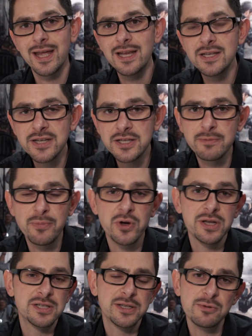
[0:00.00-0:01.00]
easy to
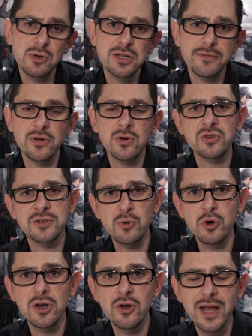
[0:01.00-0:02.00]
put into more difficult,
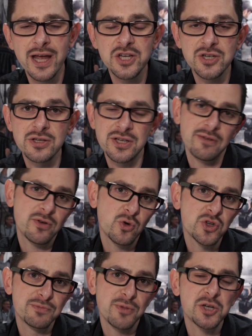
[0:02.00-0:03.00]
smaller locations, and of
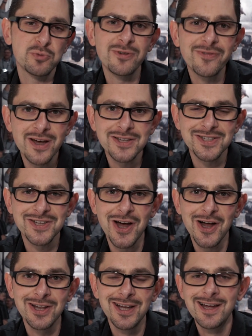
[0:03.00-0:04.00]
course much more
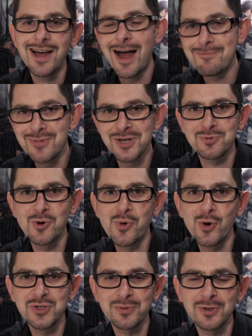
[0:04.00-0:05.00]
versatile and much more
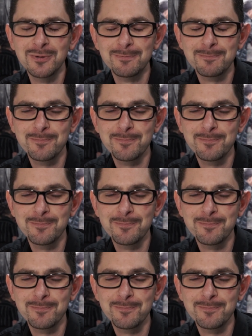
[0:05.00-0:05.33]
portable.